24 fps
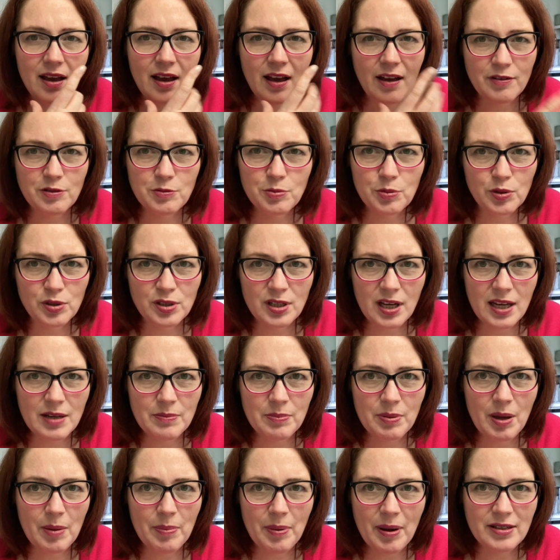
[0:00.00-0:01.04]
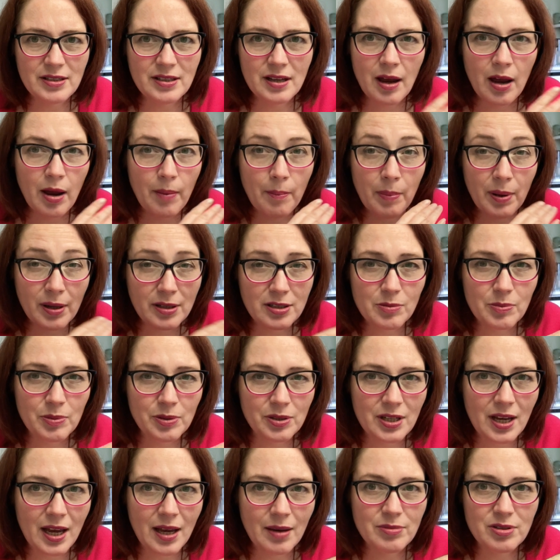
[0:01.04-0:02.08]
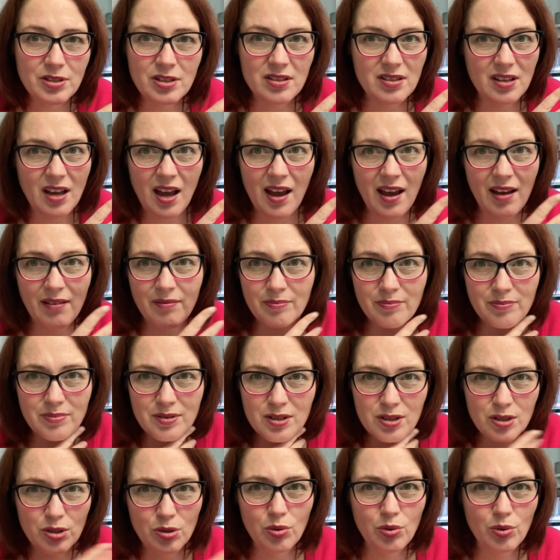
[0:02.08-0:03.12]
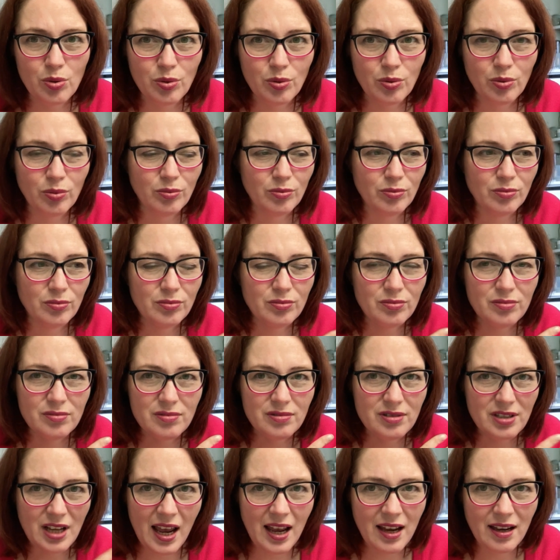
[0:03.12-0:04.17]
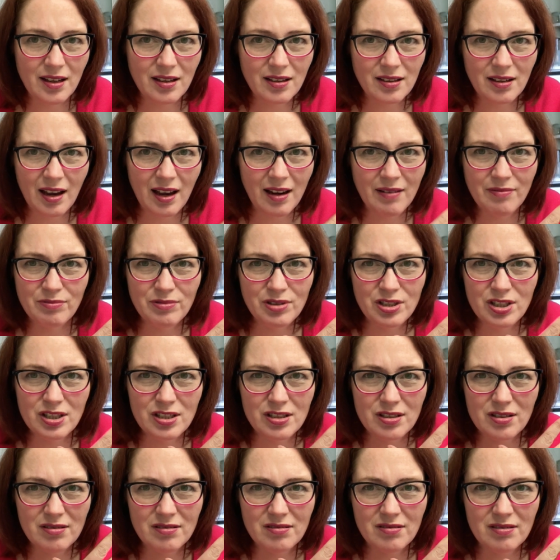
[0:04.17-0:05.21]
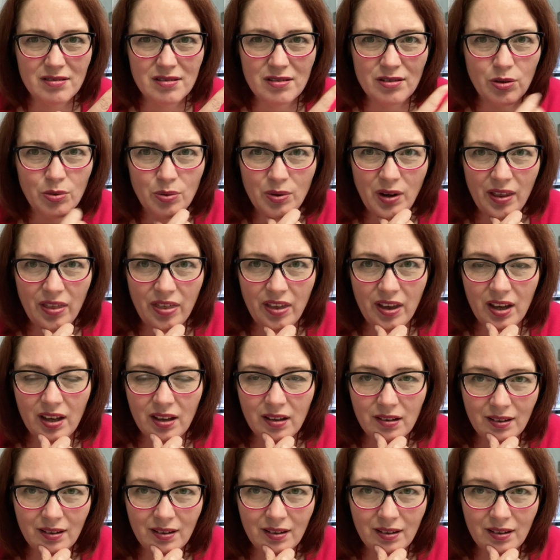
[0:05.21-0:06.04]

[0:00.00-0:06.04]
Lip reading: I spoke to Abby about it multiple times because I am so tech. I just know nothing.